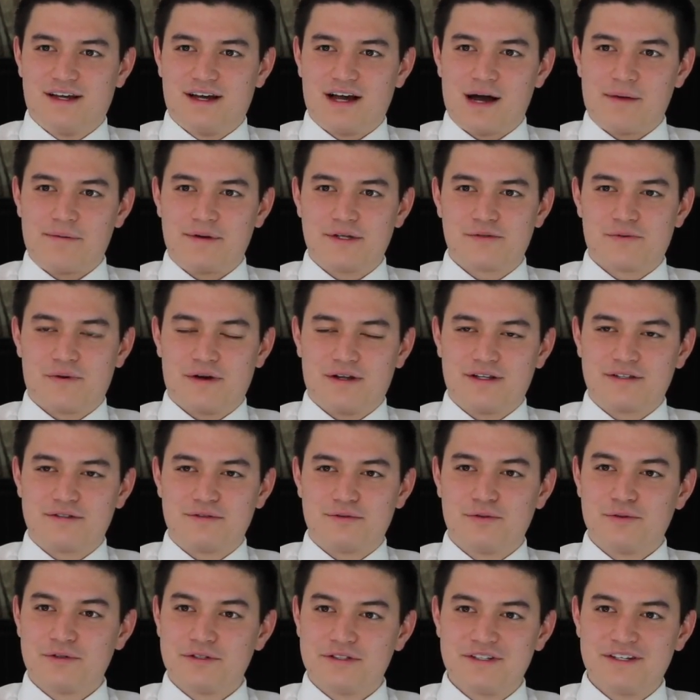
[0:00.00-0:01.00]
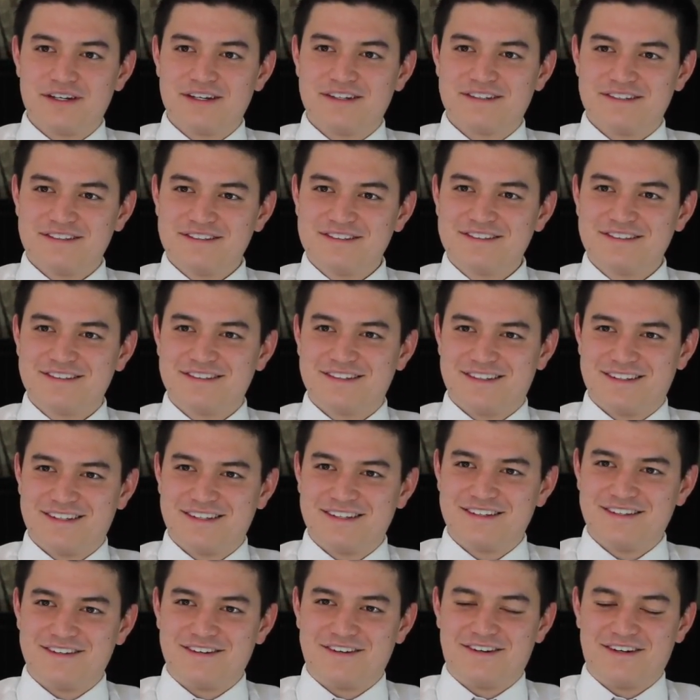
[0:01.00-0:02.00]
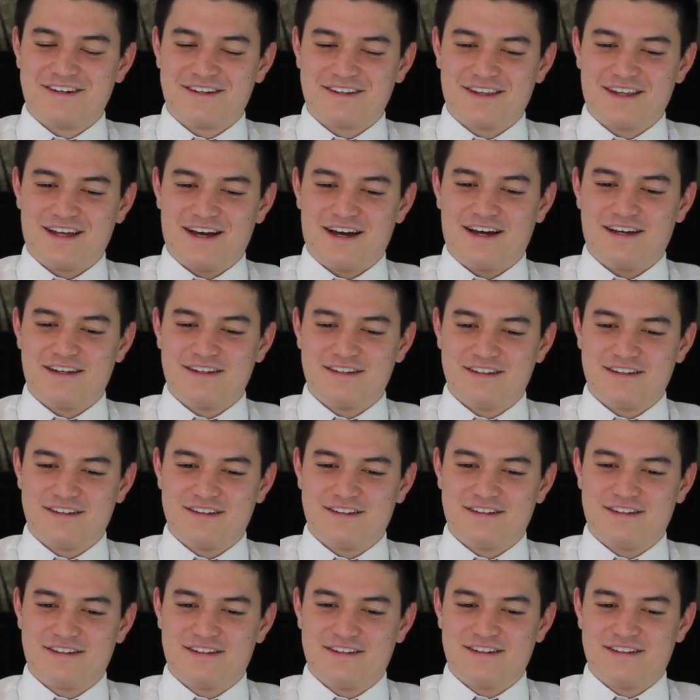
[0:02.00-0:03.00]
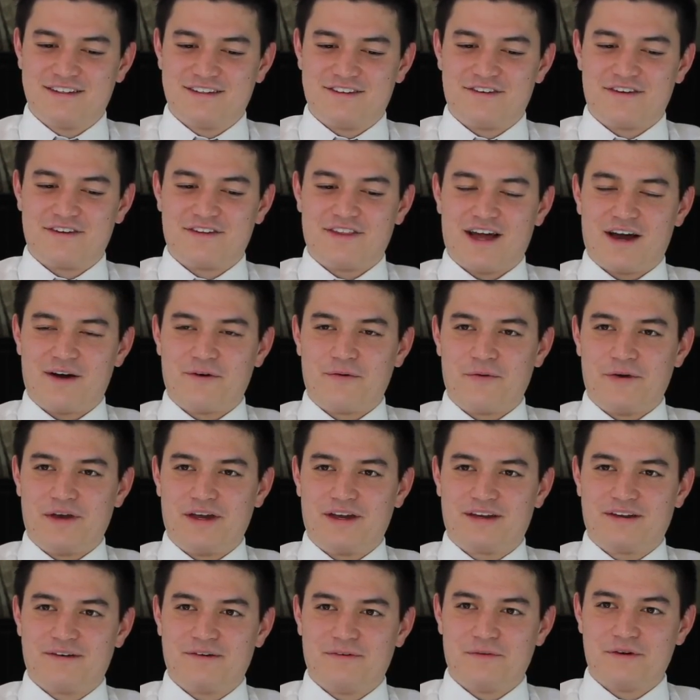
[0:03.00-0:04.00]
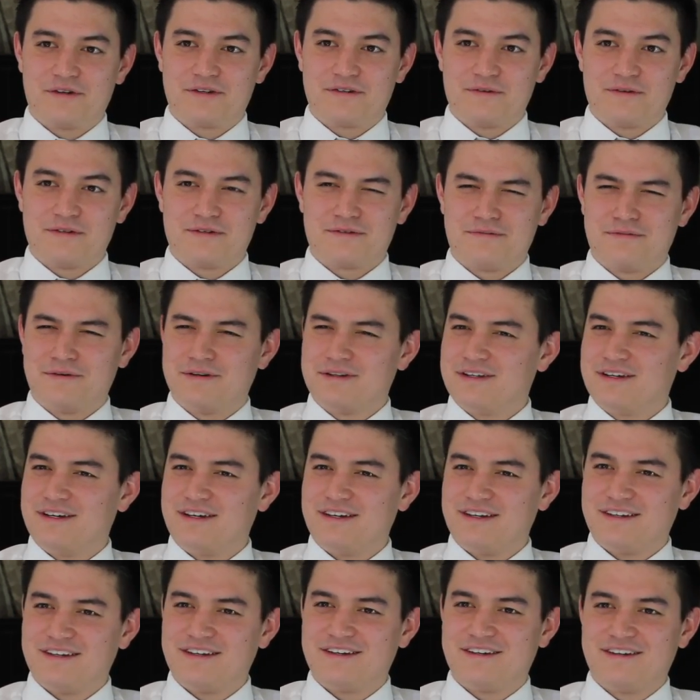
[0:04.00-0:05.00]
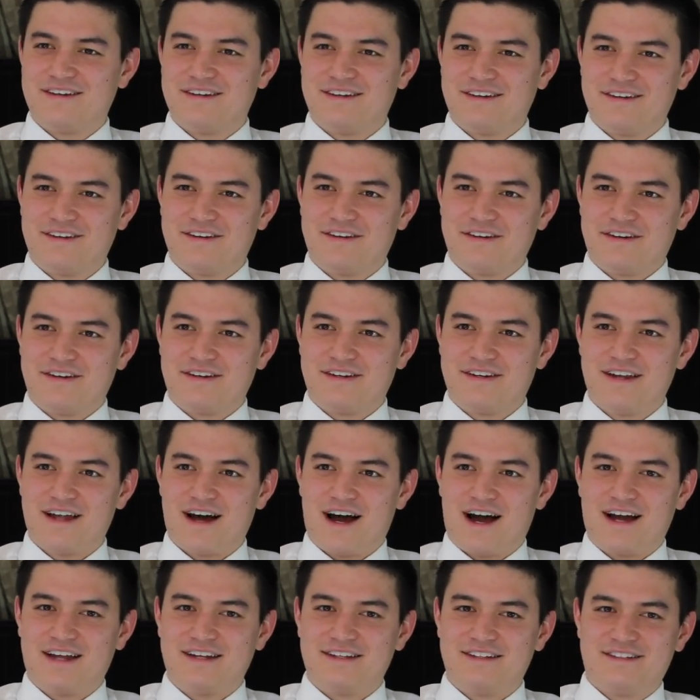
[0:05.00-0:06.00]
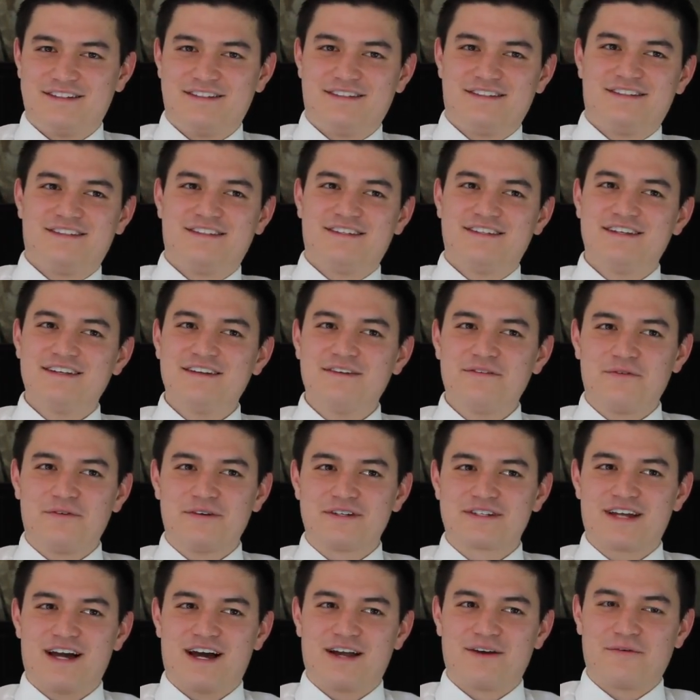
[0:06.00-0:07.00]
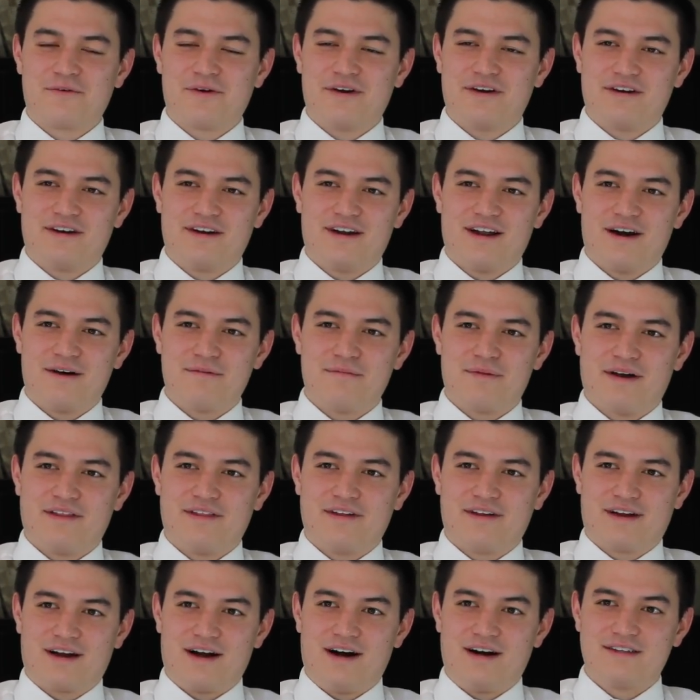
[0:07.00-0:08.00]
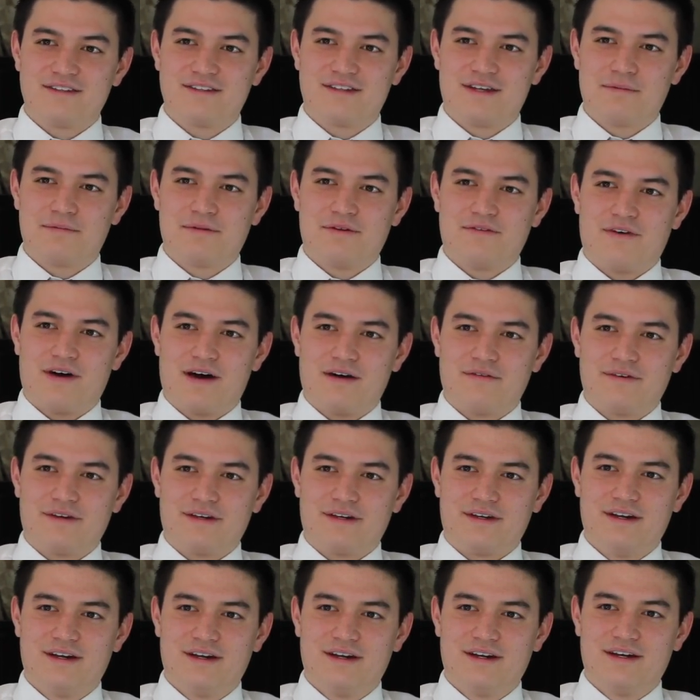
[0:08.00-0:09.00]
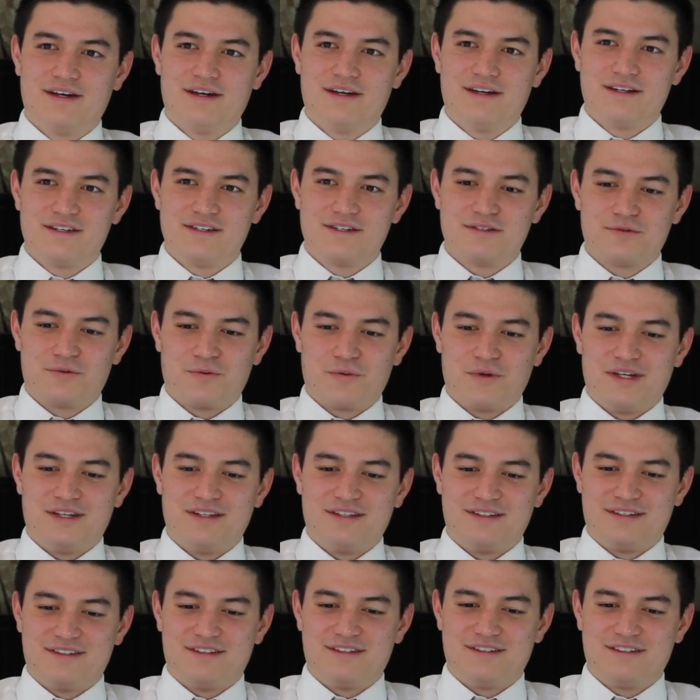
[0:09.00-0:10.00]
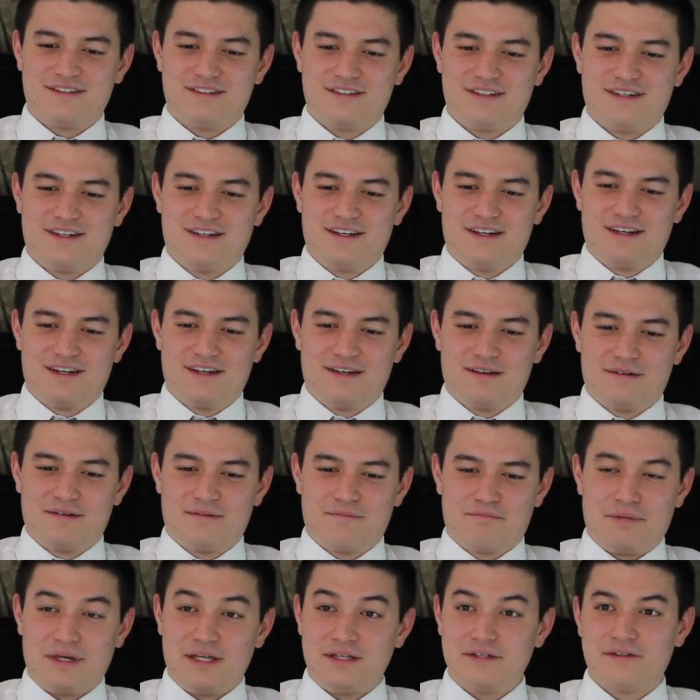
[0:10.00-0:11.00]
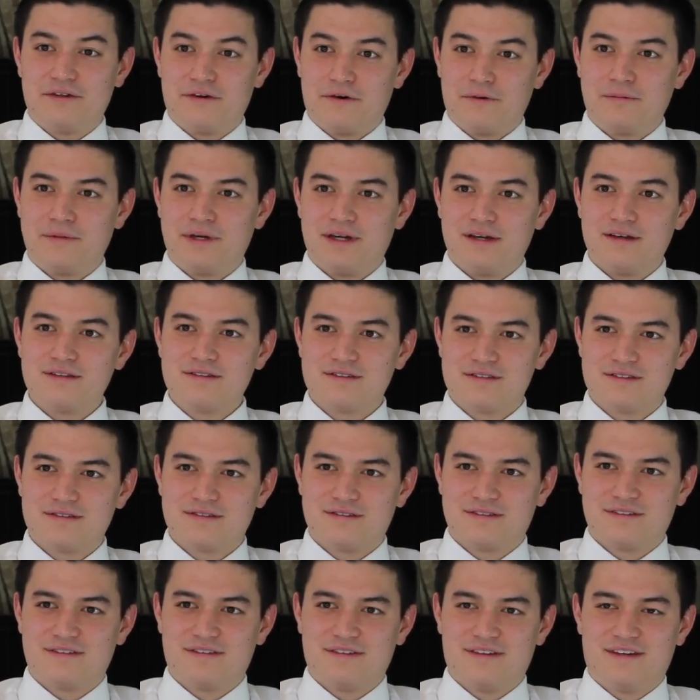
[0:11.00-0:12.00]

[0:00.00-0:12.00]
habichuelas dulces, during that week, which was really good. I was kind of weirded out by the concept of having sweetened pinto beans